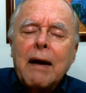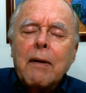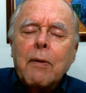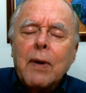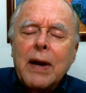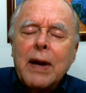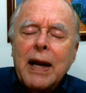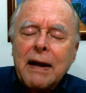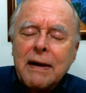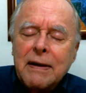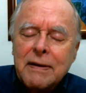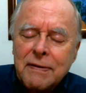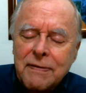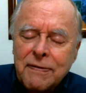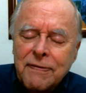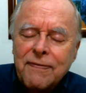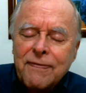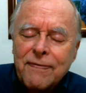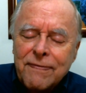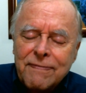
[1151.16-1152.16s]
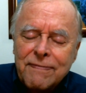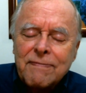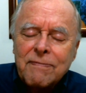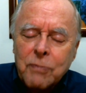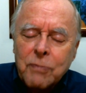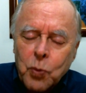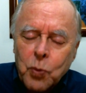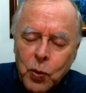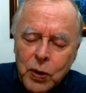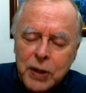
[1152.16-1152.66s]
when I
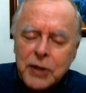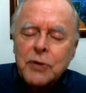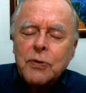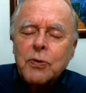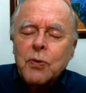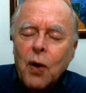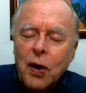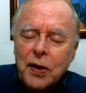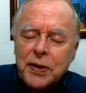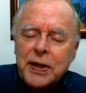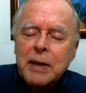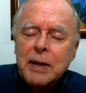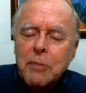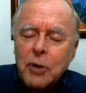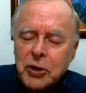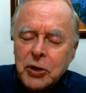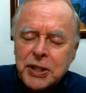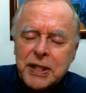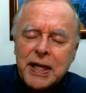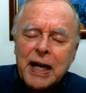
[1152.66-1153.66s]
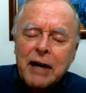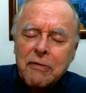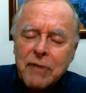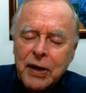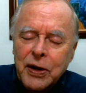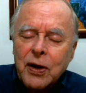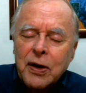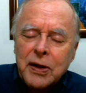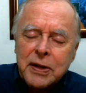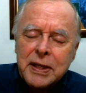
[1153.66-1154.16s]
worked through all the emotion, I
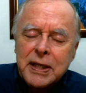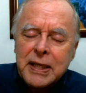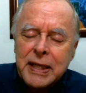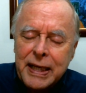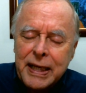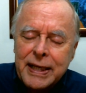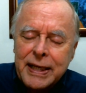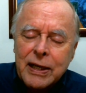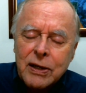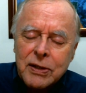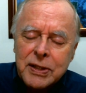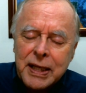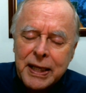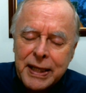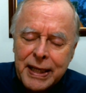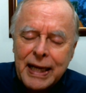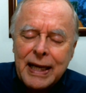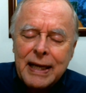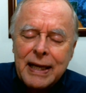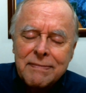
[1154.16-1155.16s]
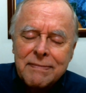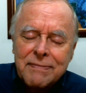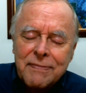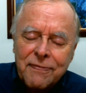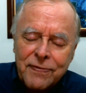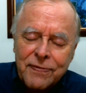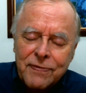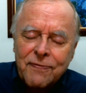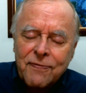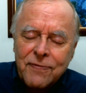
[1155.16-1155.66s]
read all the details that they
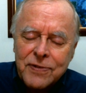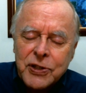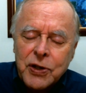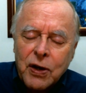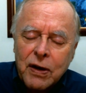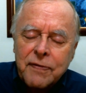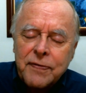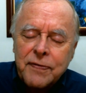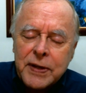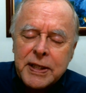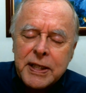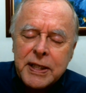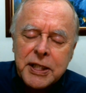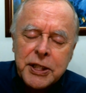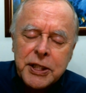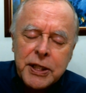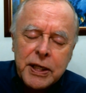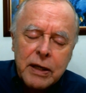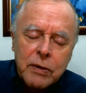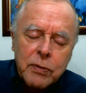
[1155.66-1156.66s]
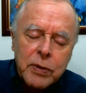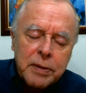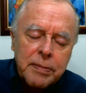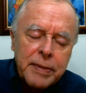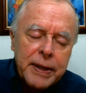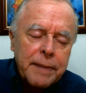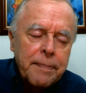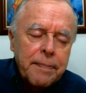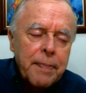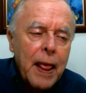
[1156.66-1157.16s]
saw fit to share with
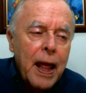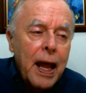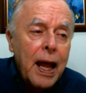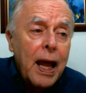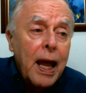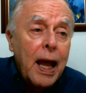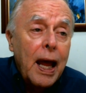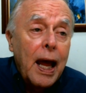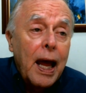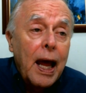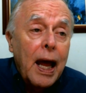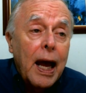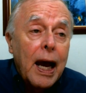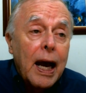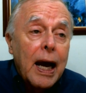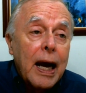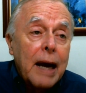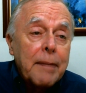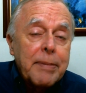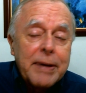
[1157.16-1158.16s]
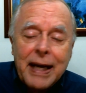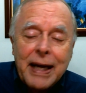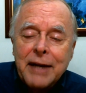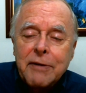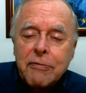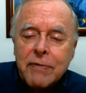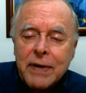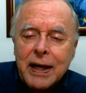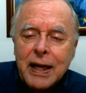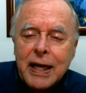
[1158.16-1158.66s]
me. I
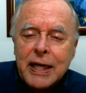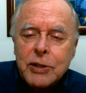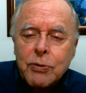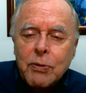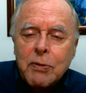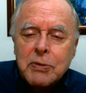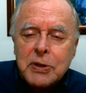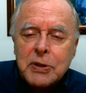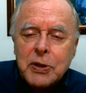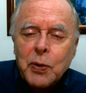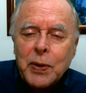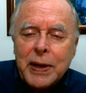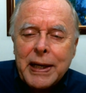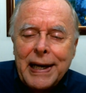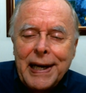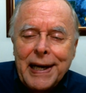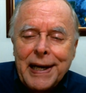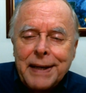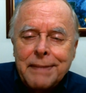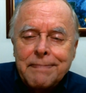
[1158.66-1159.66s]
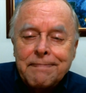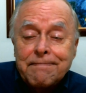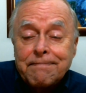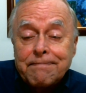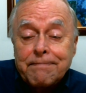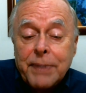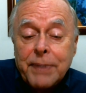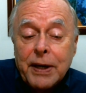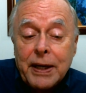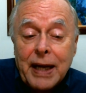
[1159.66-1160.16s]
began to realize what was going on.
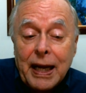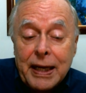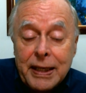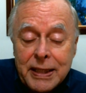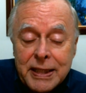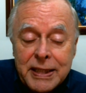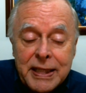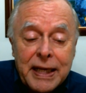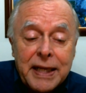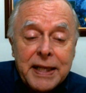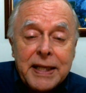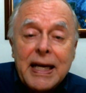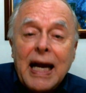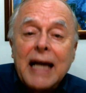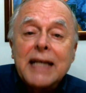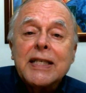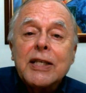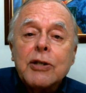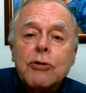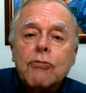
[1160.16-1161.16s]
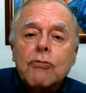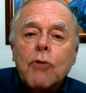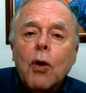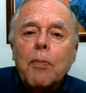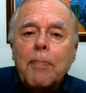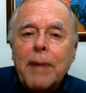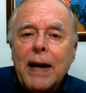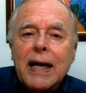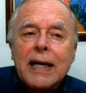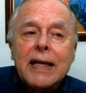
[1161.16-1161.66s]
But I didn't say anything. I just
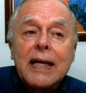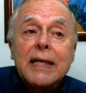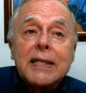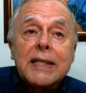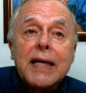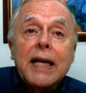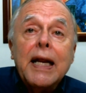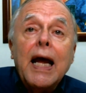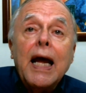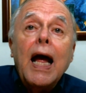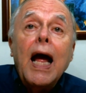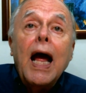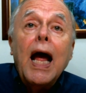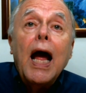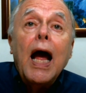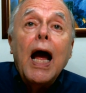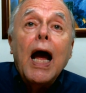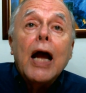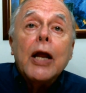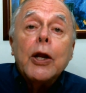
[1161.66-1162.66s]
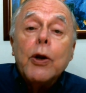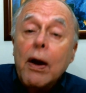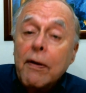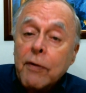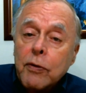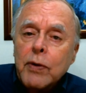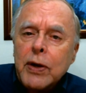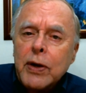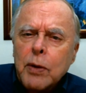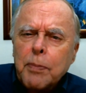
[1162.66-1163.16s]
wrote back and I said, you
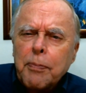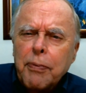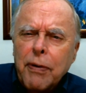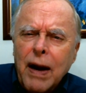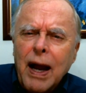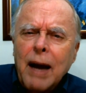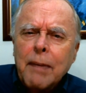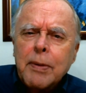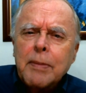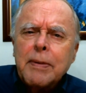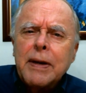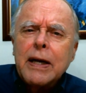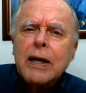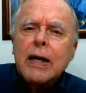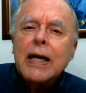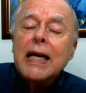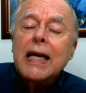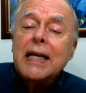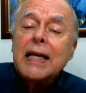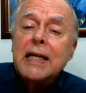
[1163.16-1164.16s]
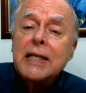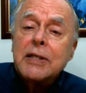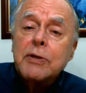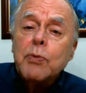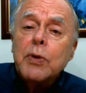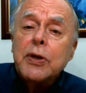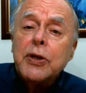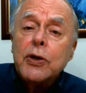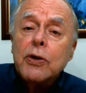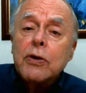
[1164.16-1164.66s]
have a real problem here, and
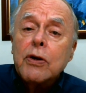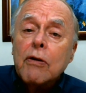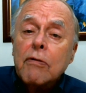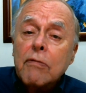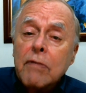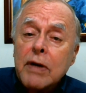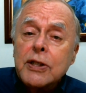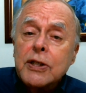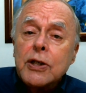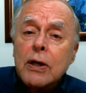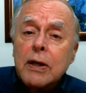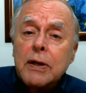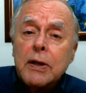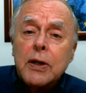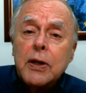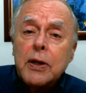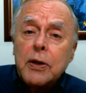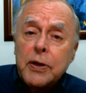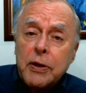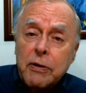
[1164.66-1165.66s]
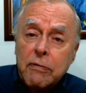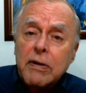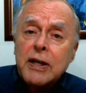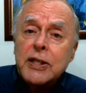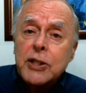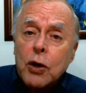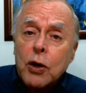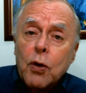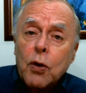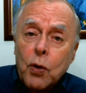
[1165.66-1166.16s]
it's with the
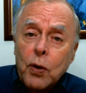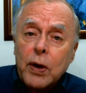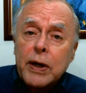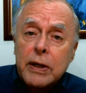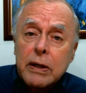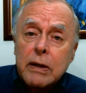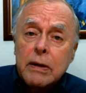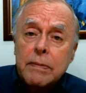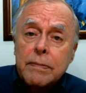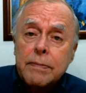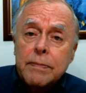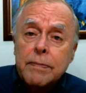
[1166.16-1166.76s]
original lawyer.